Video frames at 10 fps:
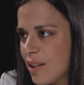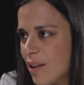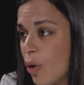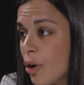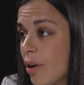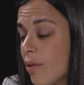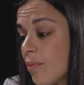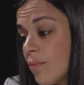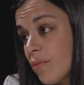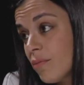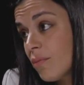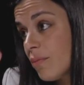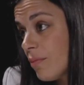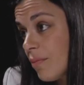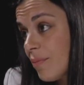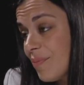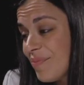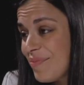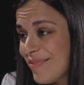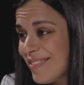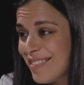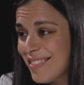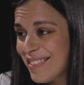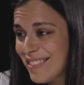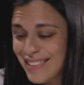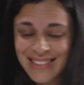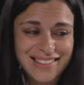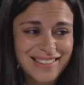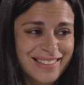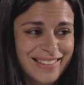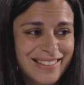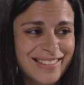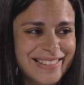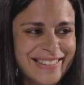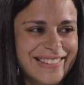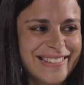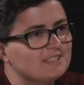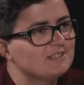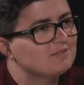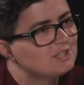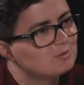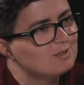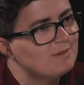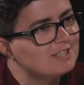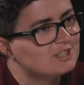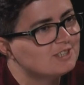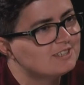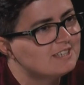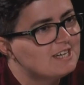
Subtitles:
Okay, we don't have much time left, perhaps, but do you think it's enough, that individual measure?